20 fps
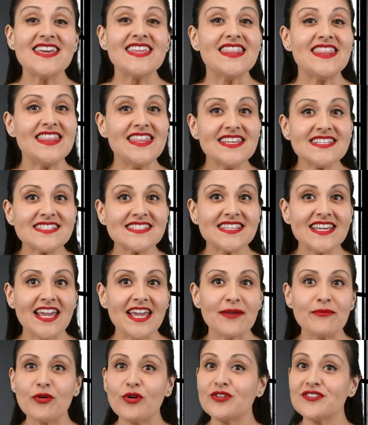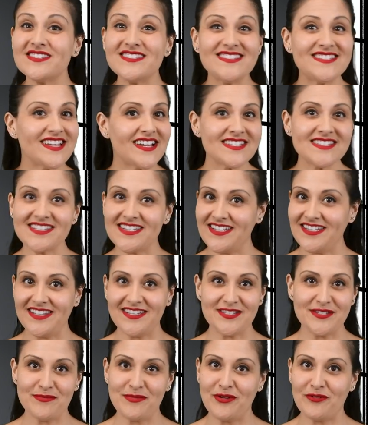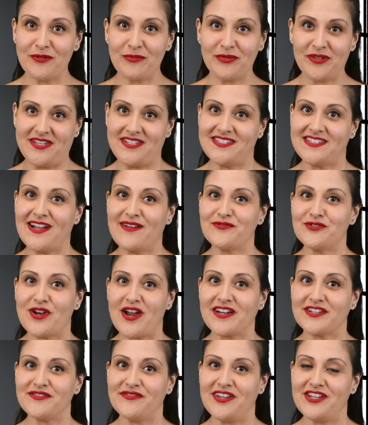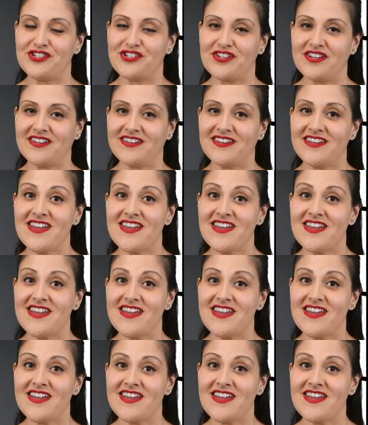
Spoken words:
This cable doesn't need to be replaced after activation.